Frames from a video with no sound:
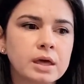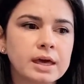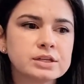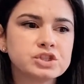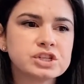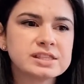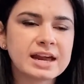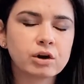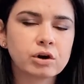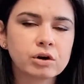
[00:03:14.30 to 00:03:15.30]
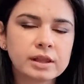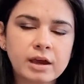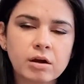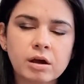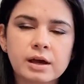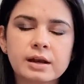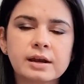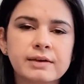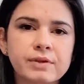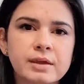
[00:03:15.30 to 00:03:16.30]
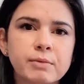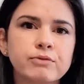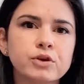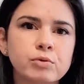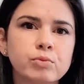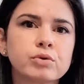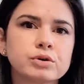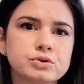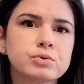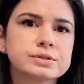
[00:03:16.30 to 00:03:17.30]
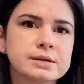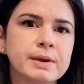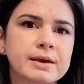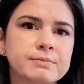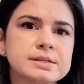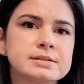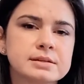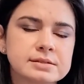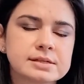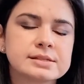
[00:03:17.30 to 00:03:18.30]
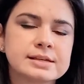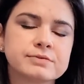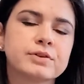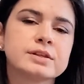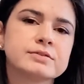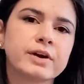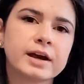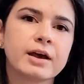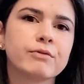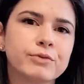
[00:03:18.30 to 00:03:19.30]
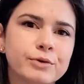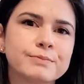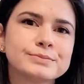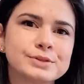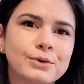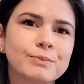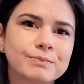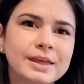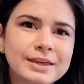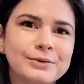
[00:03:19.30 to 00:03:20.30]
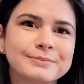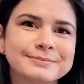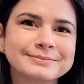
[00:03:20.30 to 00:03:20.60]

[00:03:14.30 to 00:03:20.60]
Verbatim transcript: it's just that early on, giving them a few more tools to make them successful is very helpful. So thank you.